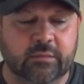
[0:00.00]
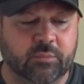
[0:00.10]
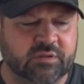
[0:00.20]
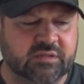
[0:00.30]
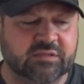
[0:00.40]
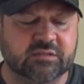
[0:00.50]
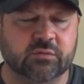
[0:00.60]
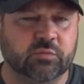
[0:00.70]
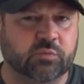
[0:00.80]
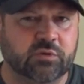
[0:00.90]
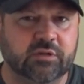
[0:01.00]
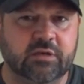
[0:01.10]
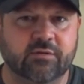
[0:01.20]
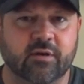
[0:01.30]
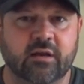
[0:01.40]
But this is a really
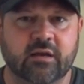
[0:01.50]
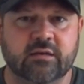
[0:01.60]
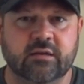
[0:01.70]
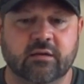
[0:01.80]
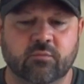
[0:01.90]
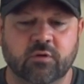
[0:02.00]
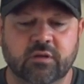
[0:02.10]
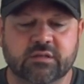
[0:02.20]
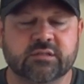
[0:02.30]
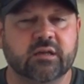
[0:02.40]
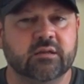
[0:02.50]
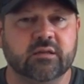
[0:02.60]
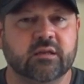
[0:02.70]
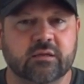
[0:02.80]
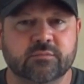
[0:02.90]
great idea. I'm really excited
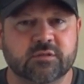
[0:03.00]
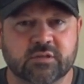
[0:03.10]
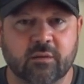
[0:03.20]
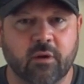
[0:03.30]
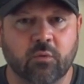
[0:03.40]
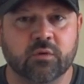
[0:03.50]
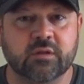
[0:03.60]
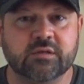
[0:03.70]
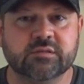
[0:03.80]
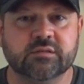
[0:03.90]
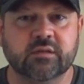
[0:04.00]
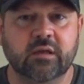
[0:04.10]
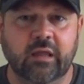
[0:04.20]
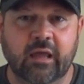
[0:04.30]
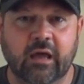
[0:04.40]
that Gibbs has come out with this,
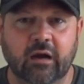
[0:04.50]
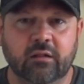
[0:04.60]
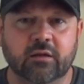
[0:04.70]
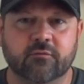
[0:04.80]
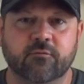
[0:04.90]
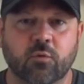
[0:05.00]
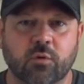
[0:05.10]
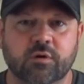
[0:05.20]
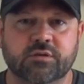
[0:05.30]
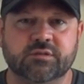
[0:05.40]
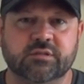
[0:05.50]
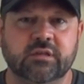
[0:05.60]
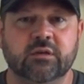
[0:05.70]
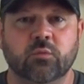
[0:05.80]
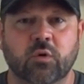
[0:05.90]
and I look forward to
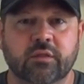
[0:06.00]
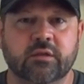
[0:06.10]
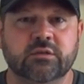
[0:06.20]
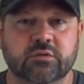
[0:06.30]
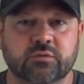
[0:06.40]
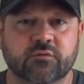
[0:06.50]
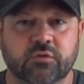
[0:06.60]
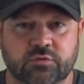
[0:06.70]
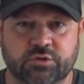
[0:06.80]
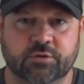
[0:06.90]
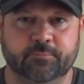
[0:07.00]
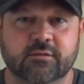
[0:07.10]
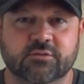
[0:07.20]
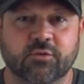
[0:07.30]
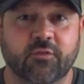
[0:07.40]
seeing what they do in the future.
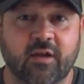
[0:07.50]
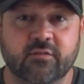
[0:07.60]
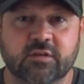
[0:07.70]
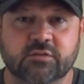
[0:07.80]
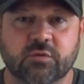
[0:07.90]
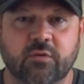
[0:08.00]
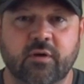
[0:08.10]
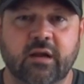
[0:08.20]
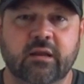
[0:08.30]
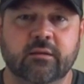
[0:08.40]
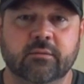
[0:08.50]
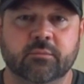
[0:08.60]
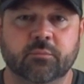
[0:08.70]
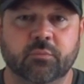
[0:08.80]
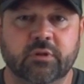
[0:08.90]
So if you haven't done so already,
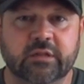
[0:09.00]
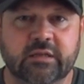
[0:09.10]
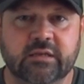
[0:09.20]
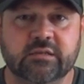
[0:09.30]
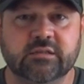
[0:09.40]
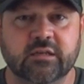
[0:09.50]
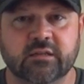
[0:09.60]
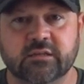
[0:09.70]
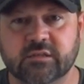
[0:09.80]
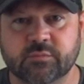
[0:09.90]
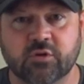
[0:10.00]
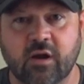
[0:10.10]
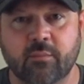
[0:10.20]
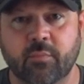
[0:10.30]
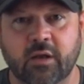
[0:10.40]
please hit that
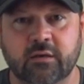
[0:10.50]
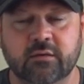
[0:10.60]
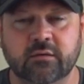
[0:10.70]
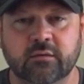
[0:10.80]
subscribe button.